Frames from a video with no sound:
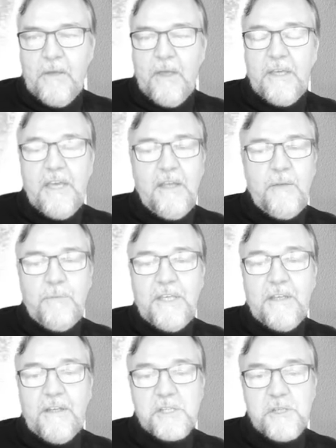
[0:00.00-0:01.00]
again, we
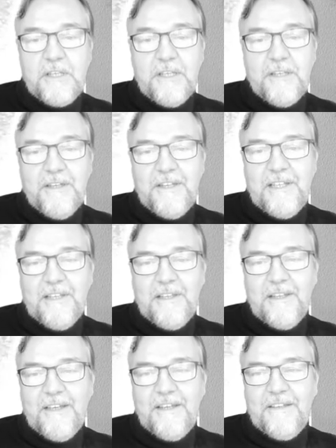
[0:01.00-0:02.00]
can actually,
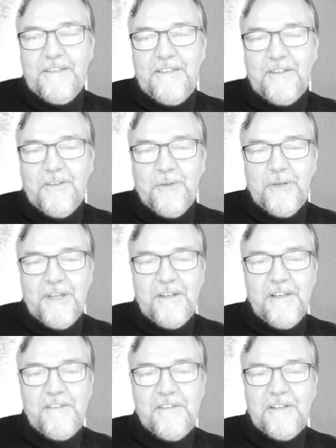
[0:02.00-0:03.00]

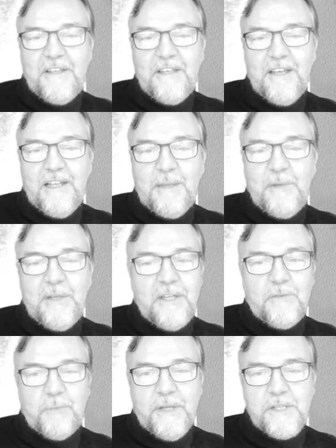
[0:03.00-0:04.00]
analytically
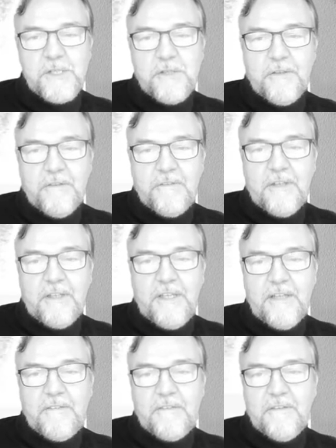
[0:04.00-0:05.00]
eliminate the wrenches and
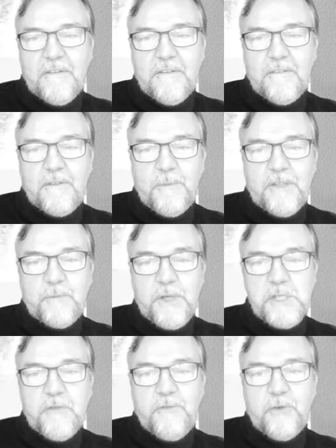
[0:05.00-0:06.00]
get some
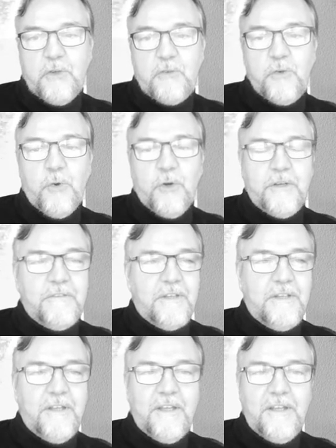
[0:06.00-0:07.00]
expression for the torques.
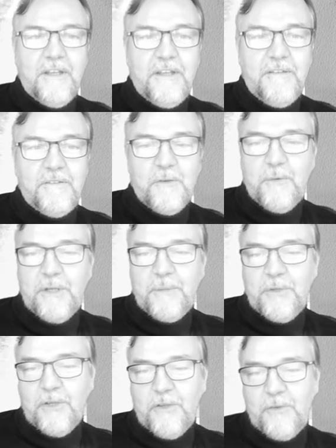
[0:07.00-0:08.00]
And so what
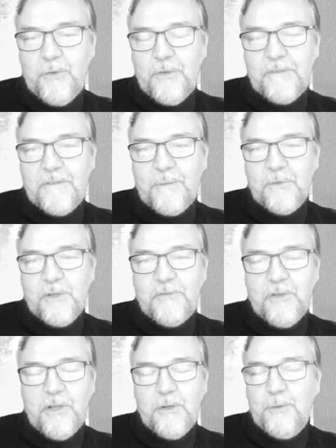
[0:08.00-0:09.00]
I'm going to do is I'm going to
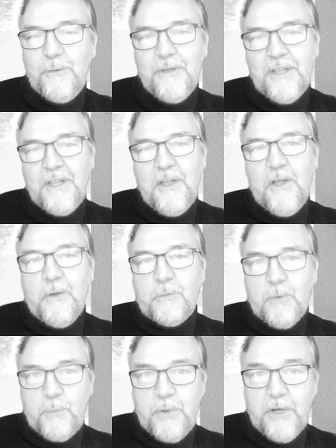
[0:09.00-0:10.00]
follow
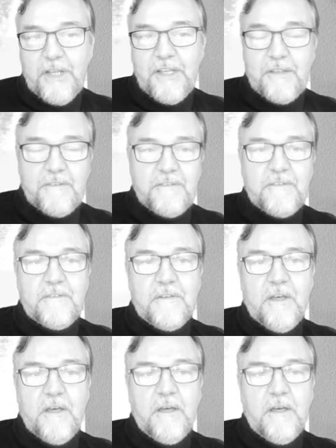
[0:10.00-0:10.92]
robotics